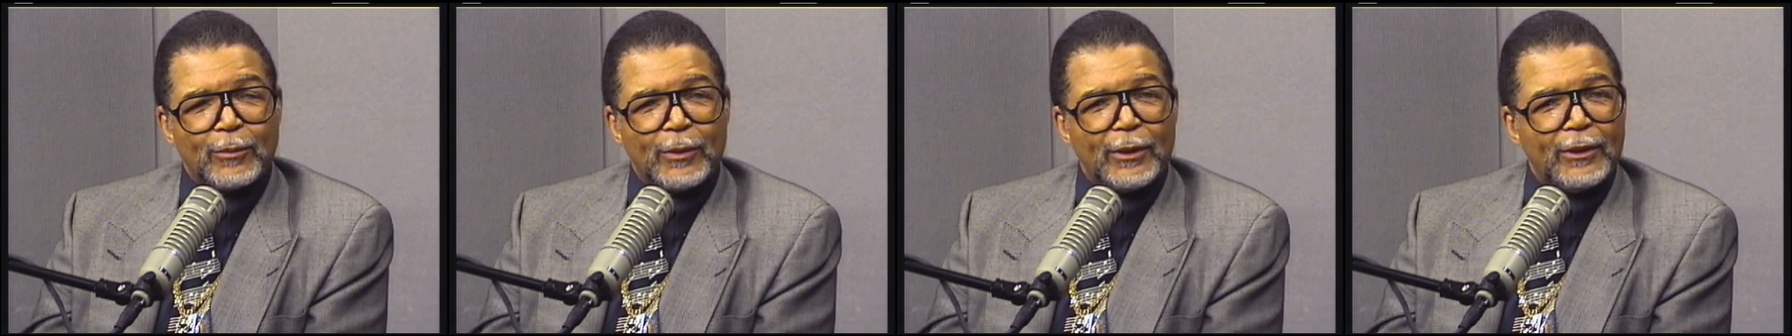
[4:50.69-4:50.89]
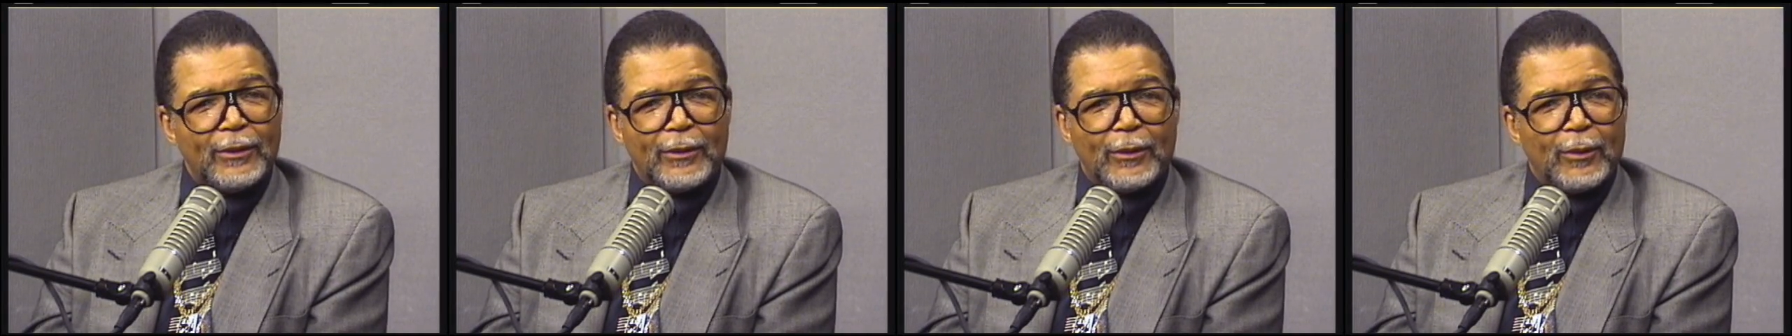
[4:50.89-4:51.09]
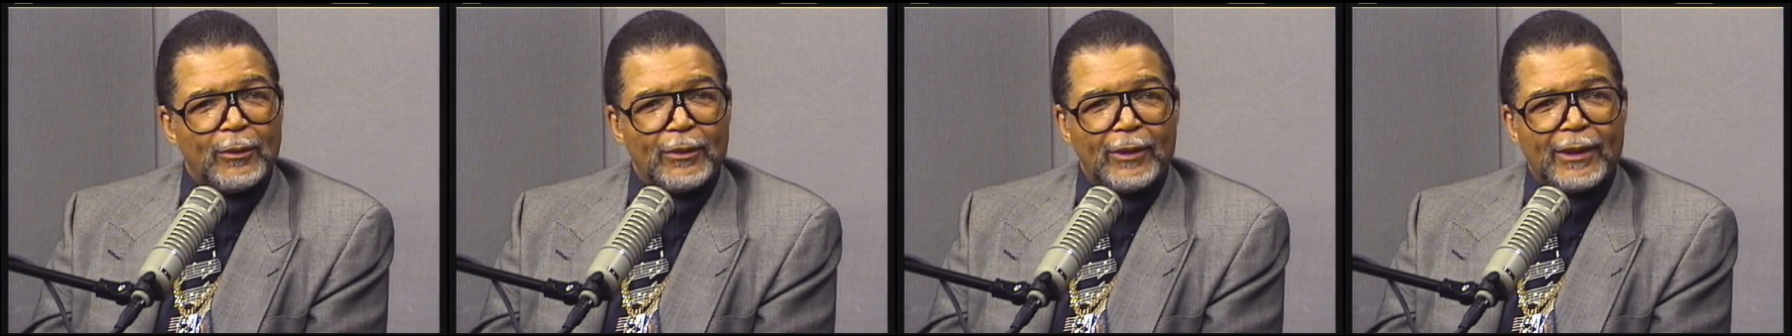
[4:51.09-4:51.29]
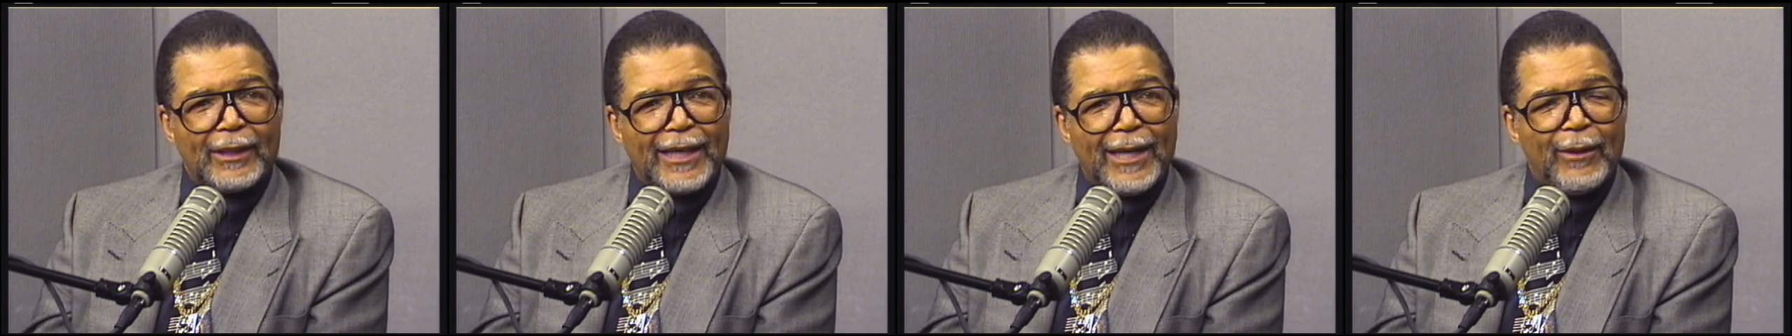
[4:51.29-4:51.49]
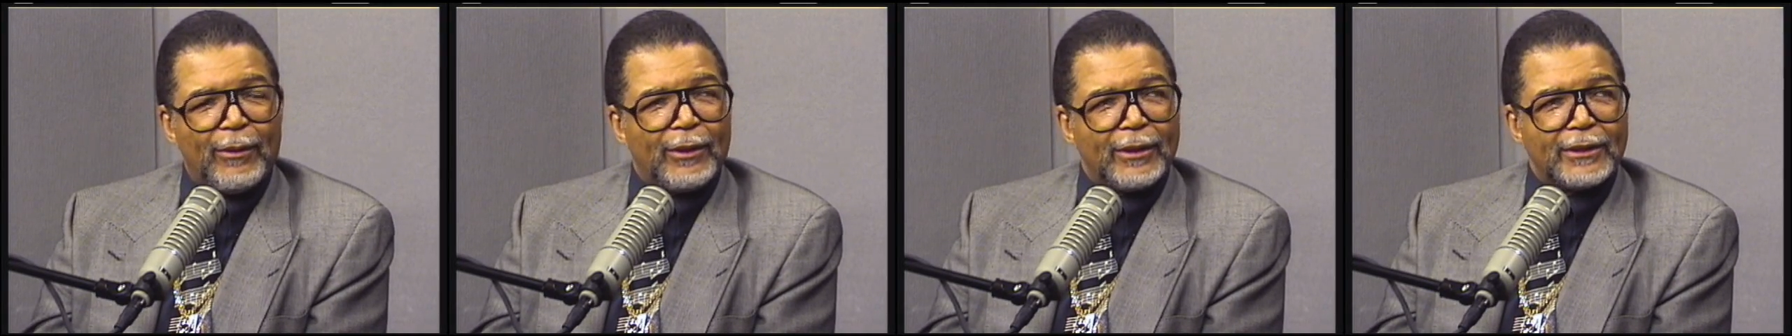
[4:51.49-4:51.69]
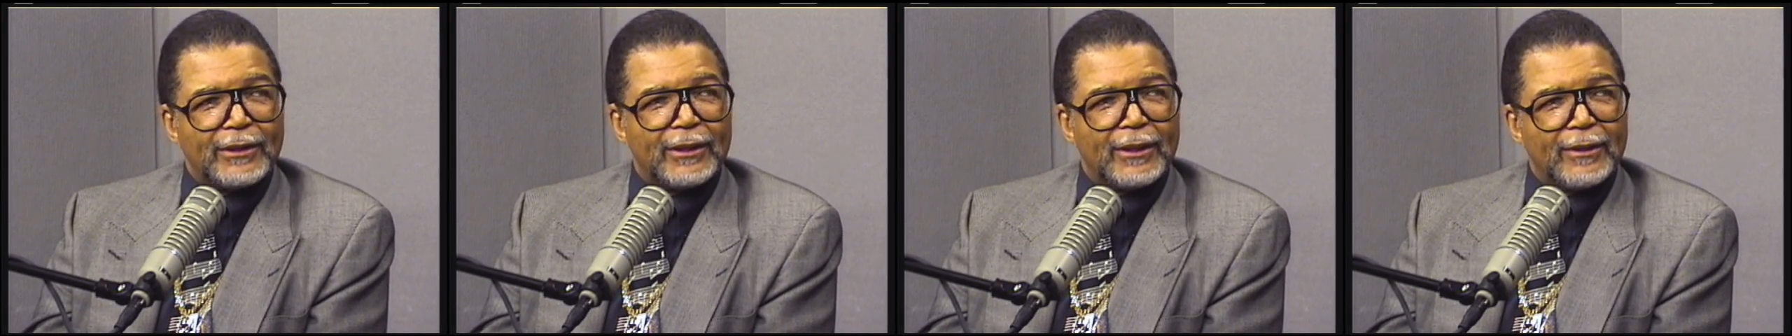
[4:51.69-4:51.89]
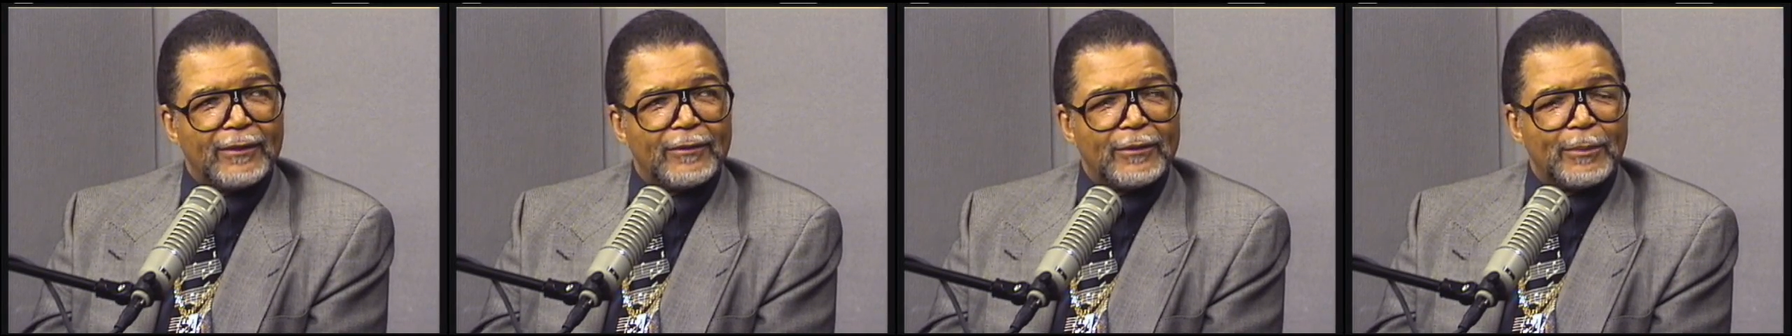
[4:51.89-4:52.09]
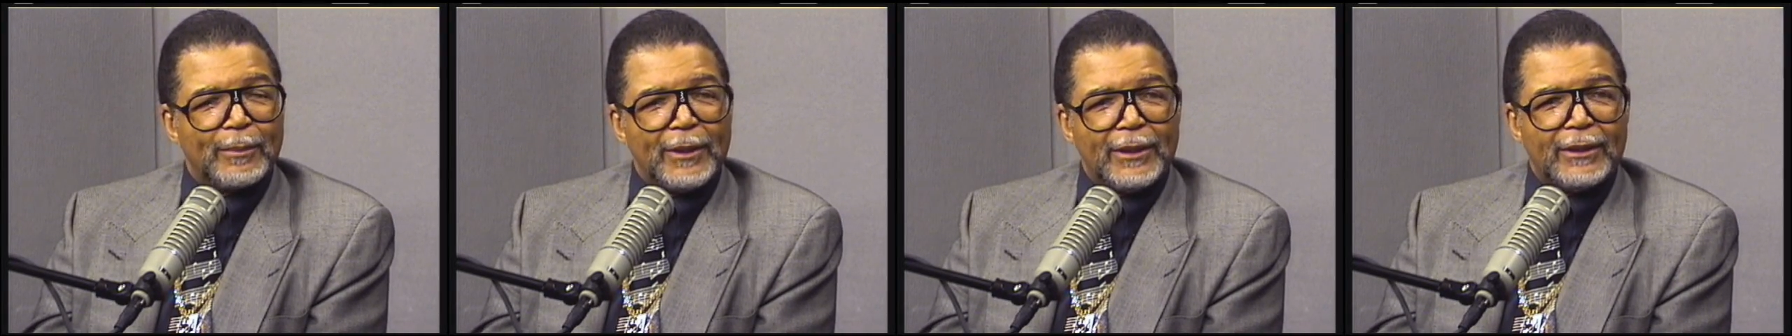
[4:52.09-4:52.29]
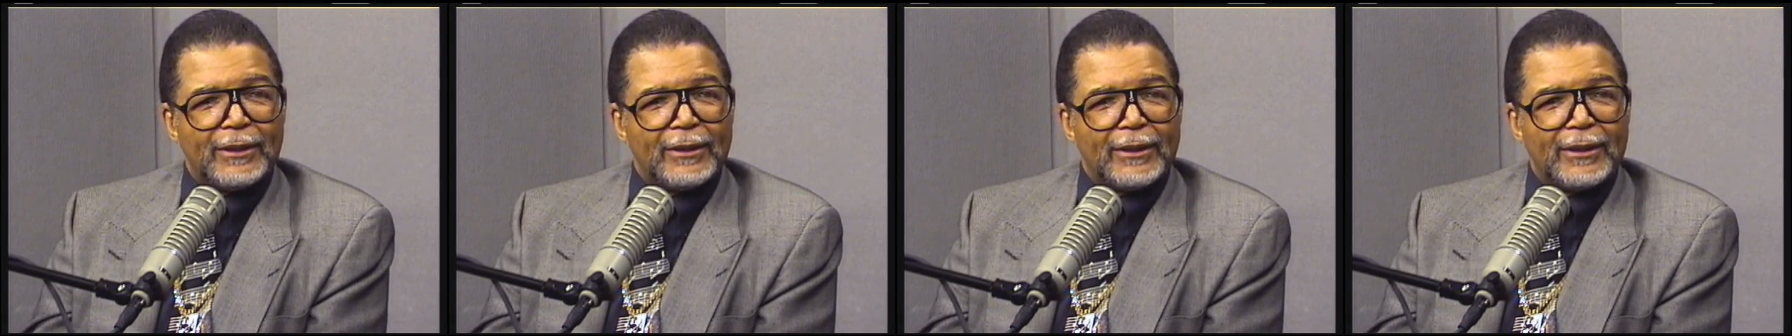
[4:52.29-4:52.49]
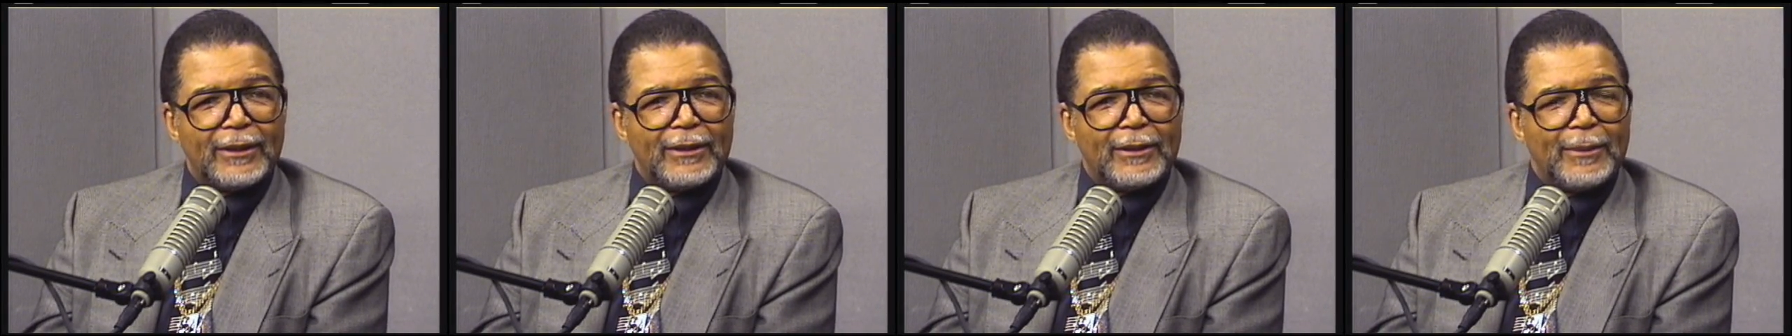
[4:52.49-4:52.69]
we don't allow ourselves
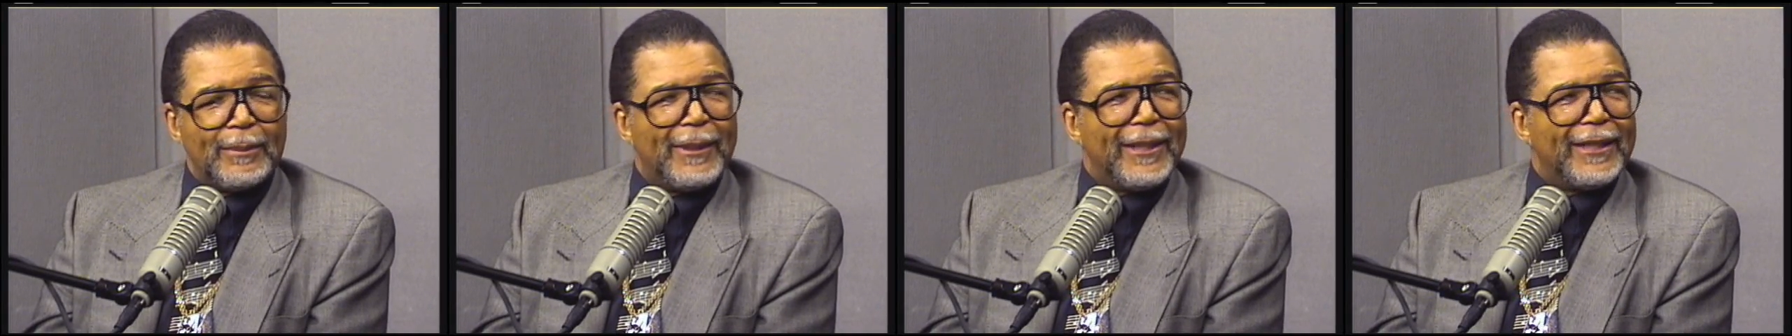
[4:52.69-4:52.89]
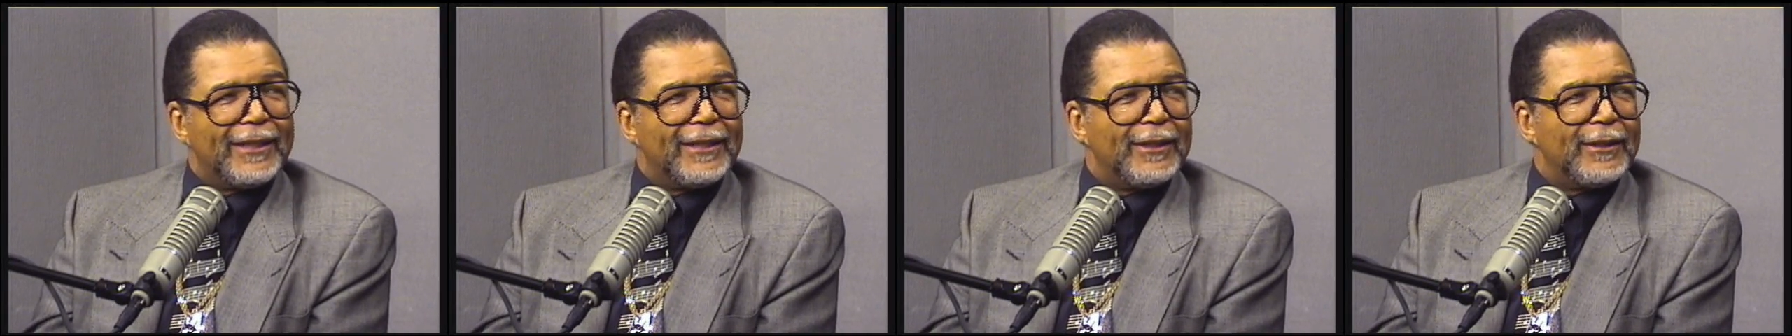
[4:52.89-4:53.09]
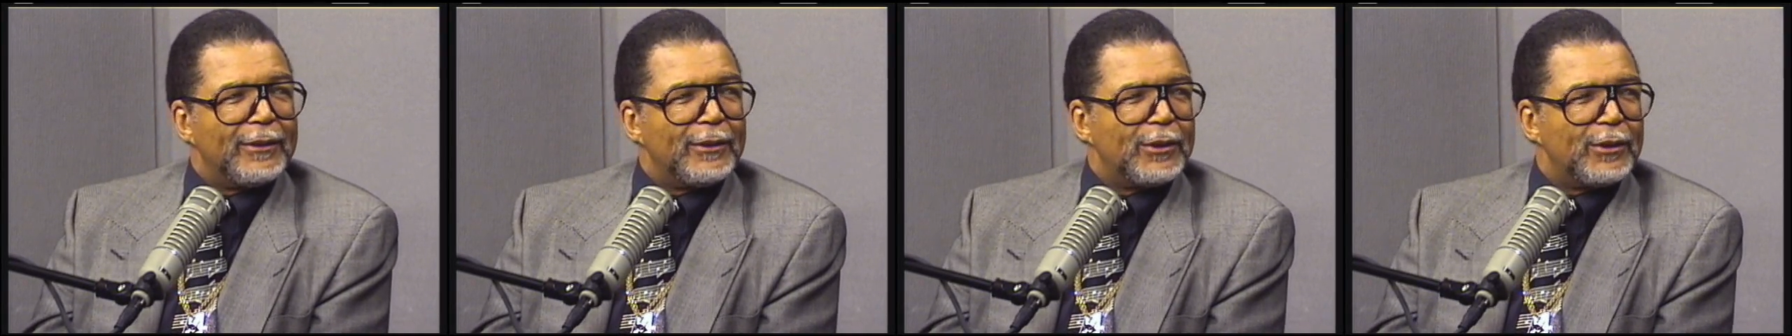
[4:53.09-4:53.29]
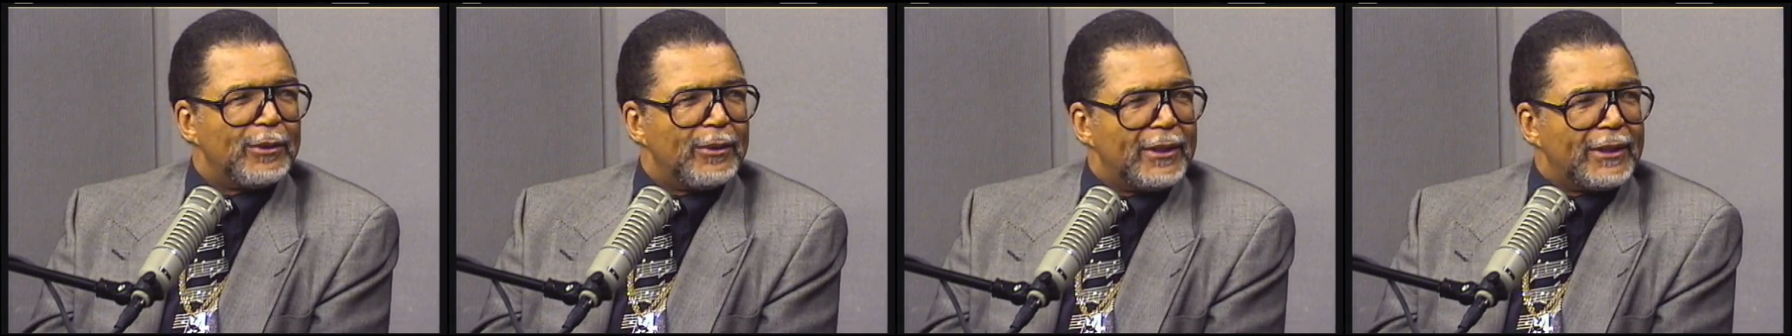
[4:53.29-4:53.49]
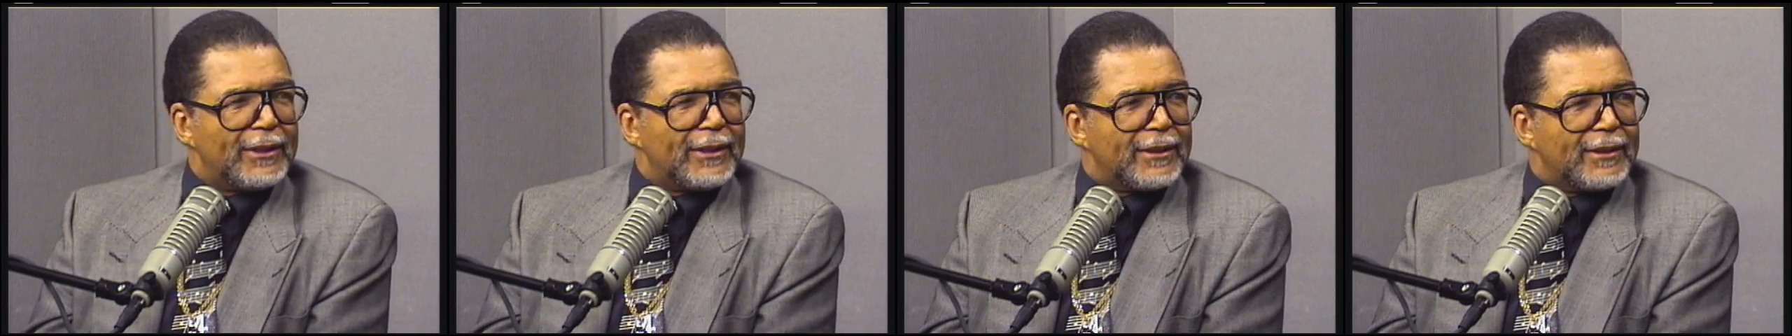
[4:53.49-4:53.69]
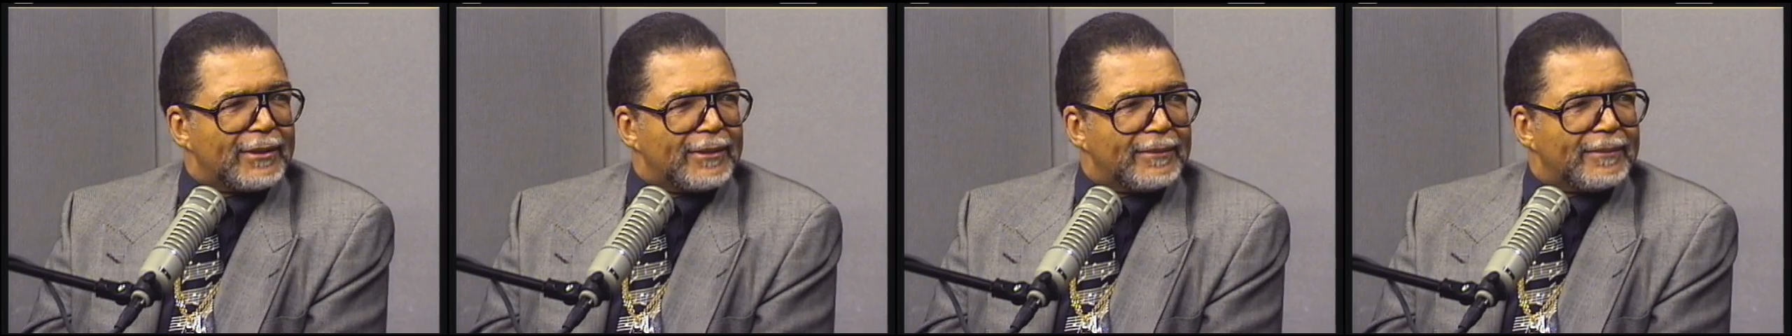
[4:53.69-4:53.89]
mentally to make another choice